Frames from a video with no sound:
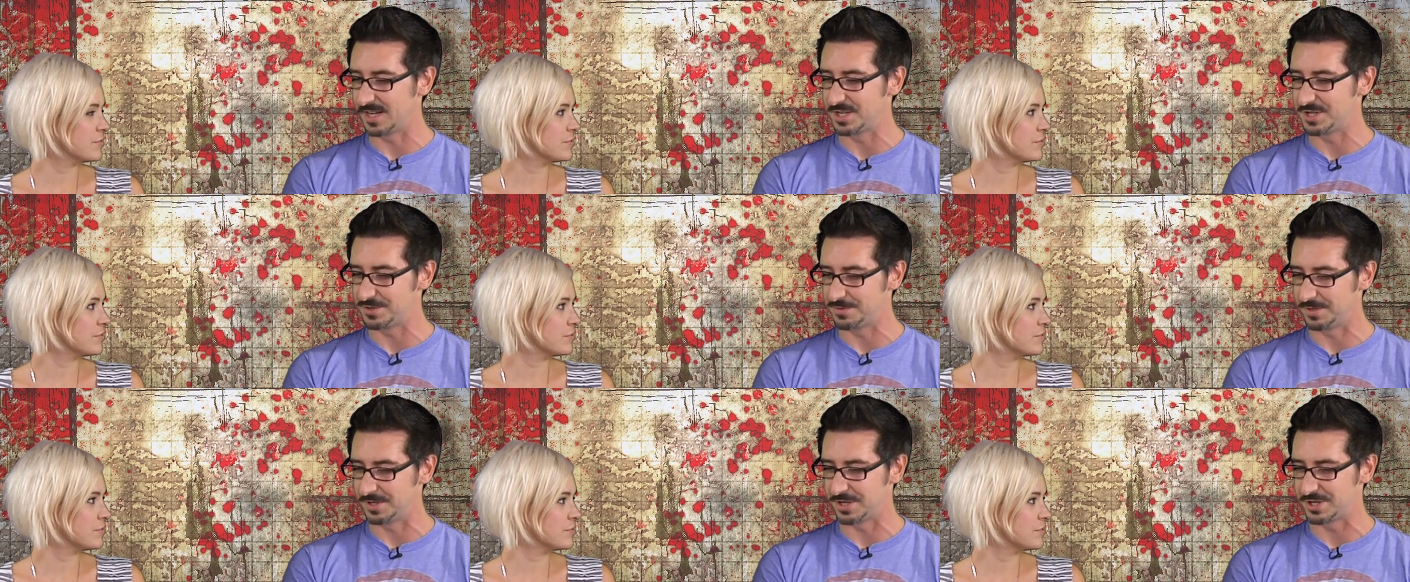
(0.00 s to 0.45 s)
Speaker 1: to
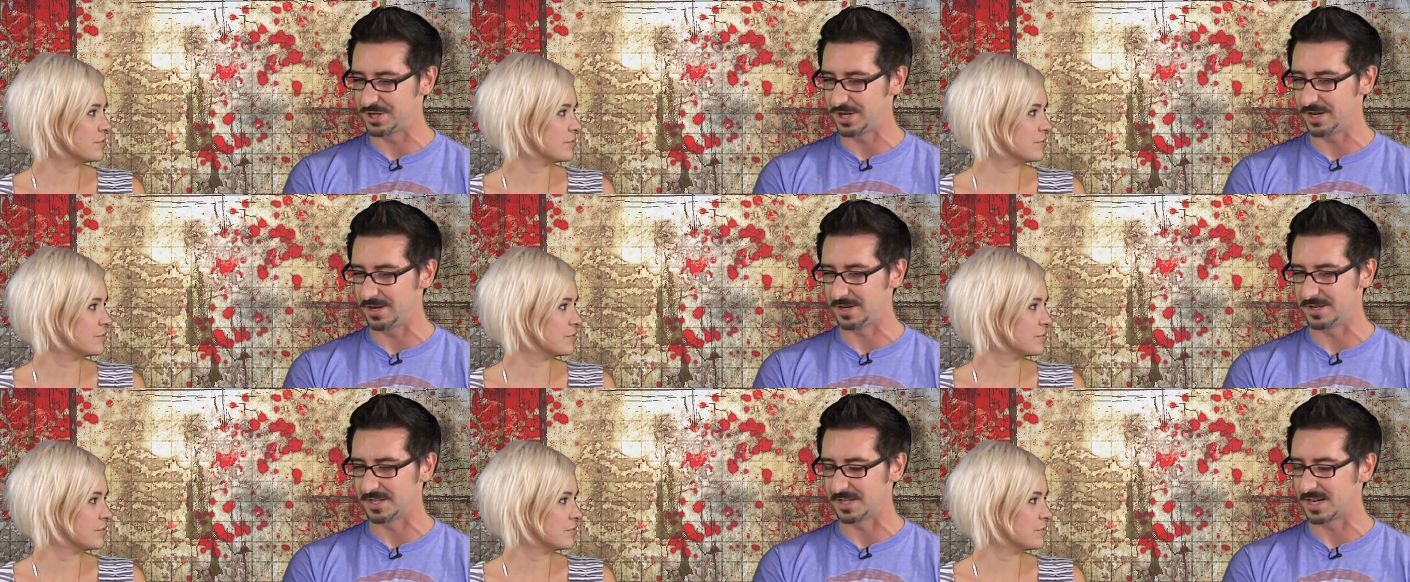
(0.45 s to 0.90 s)
get you in the
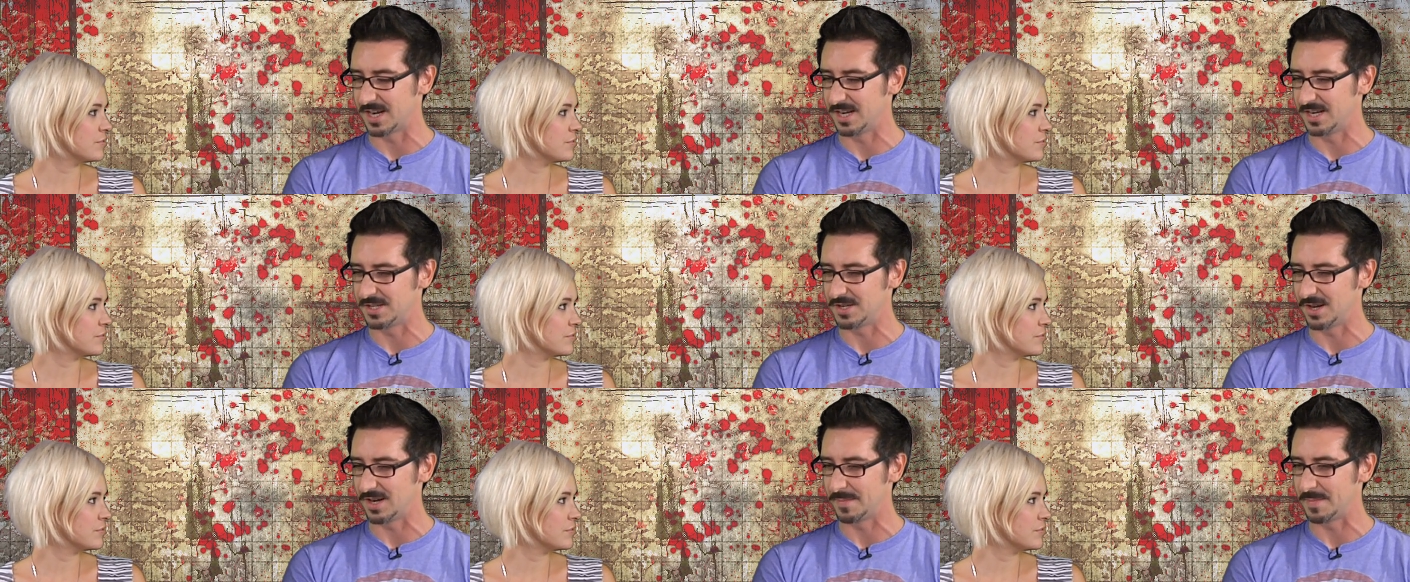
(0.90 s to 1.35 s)
chair and to
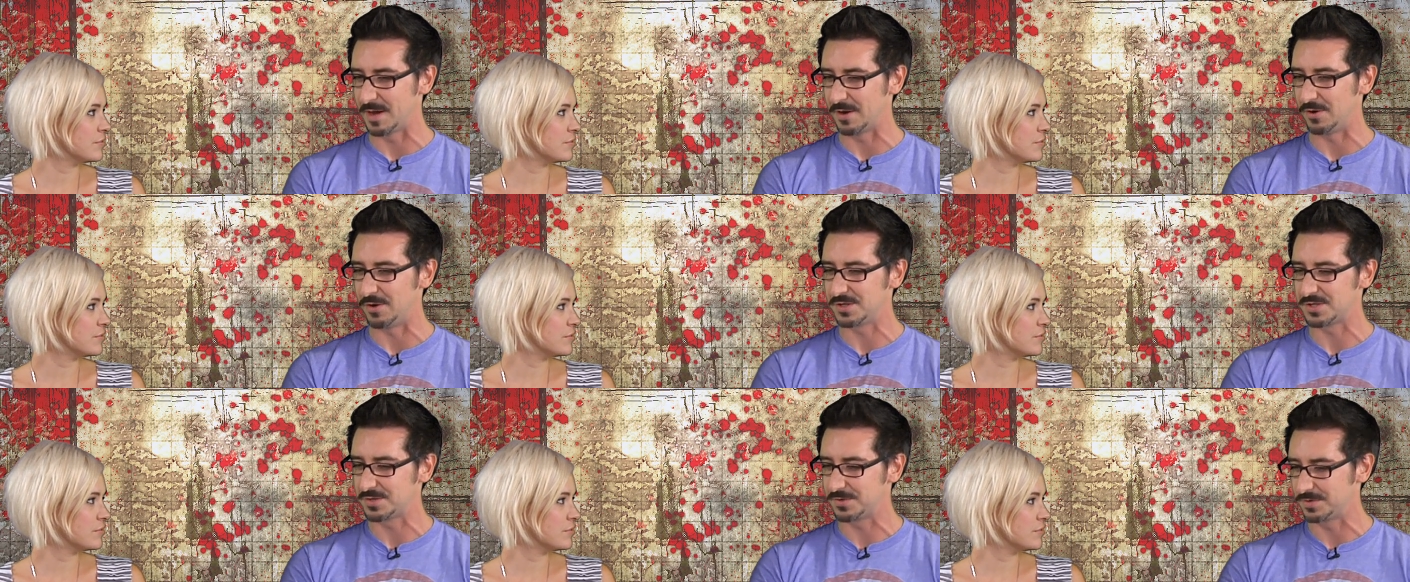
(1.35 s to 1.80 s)
kind of talk
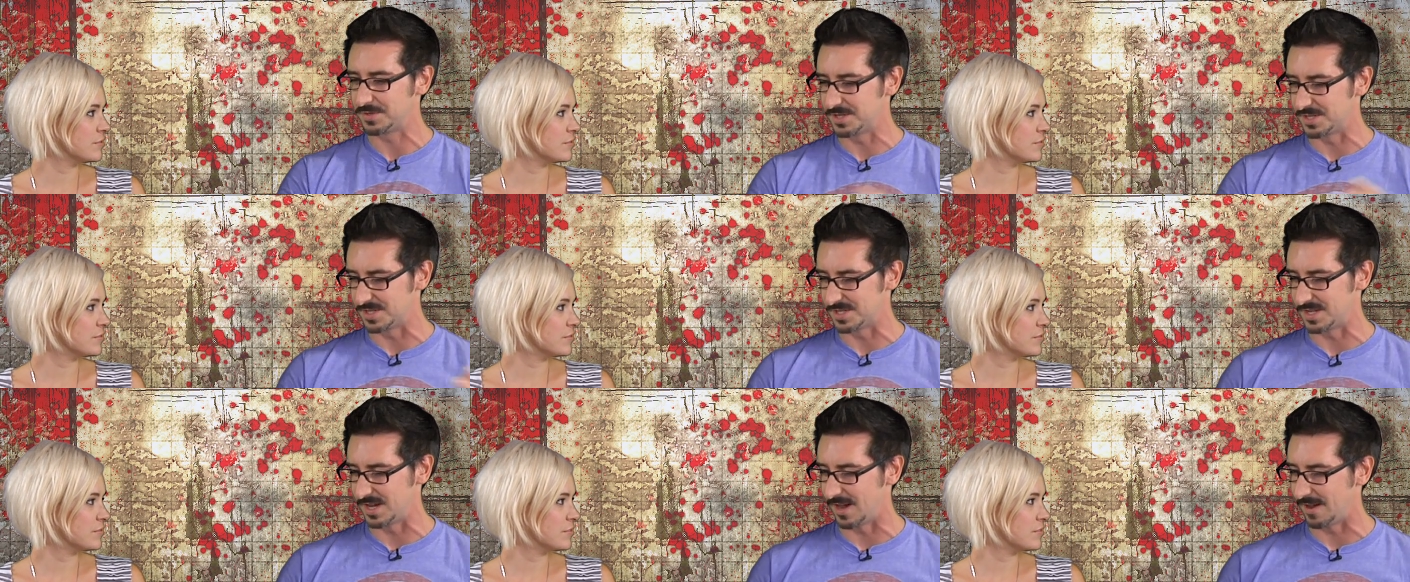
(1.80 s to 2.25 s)
about all
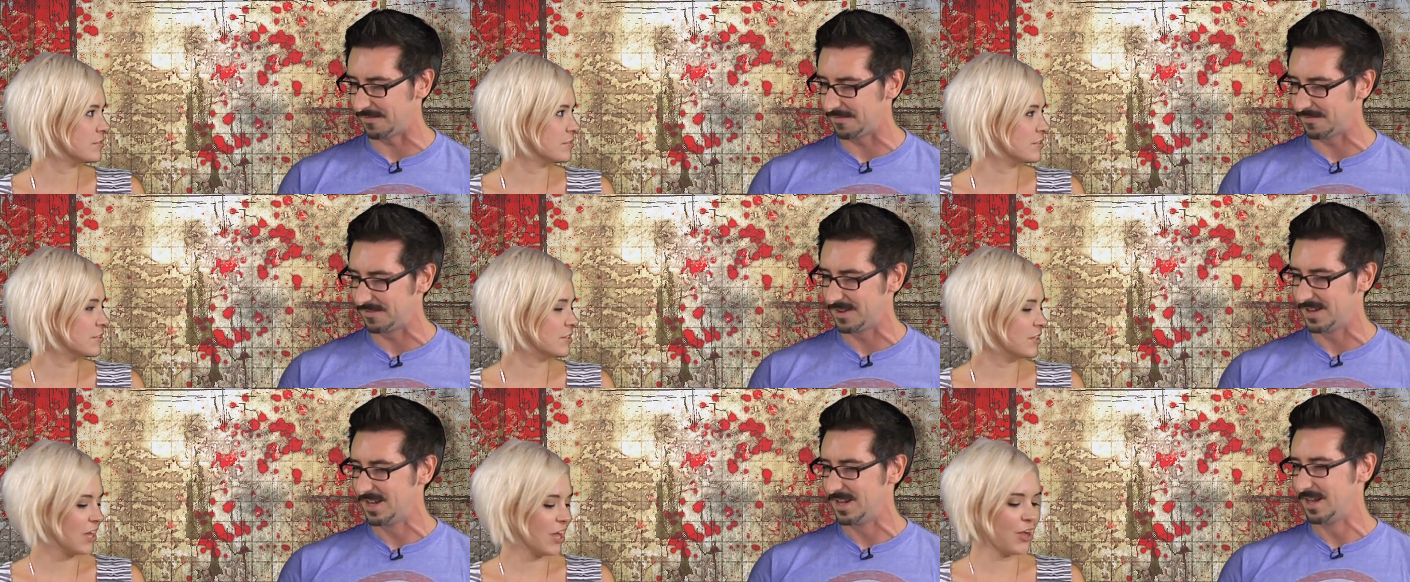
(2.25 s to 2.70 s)
sorts of stuff.
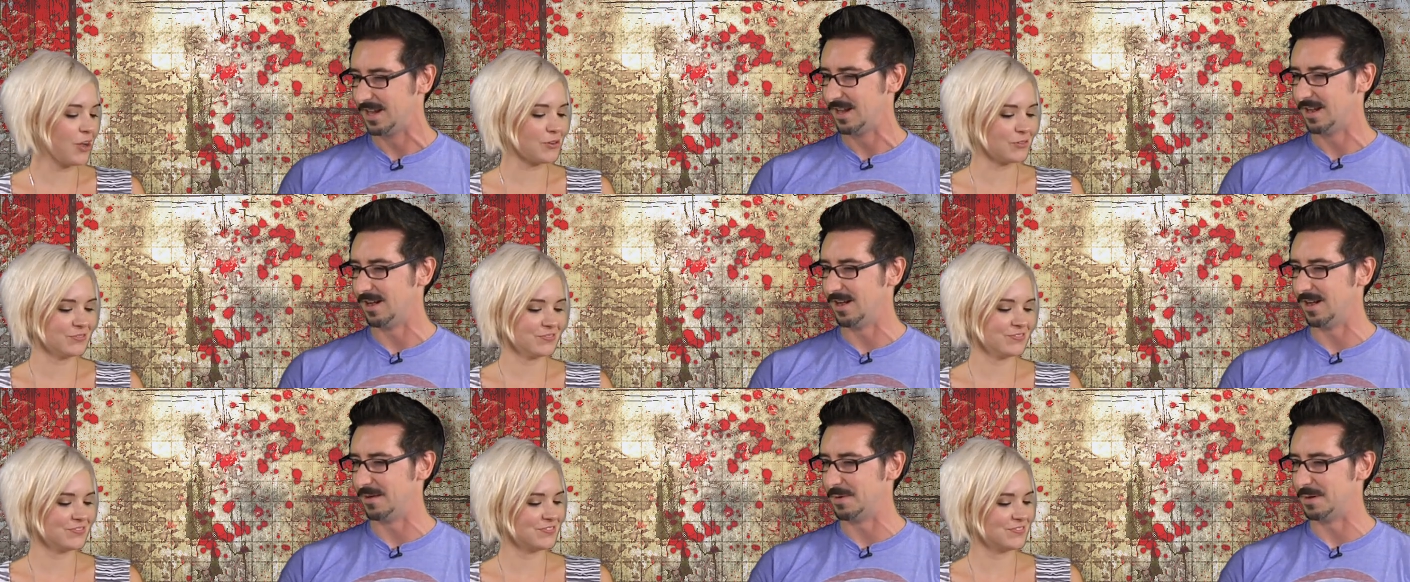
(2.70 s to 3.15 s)

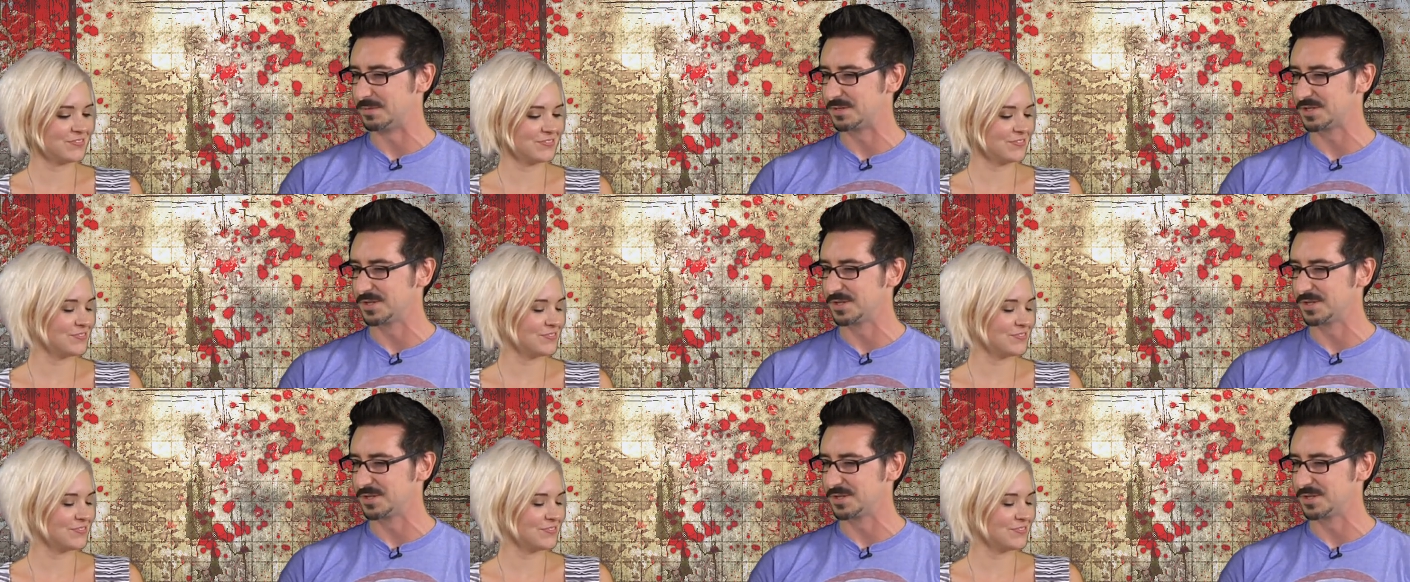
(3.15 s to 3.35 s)
Oh. Um, I'm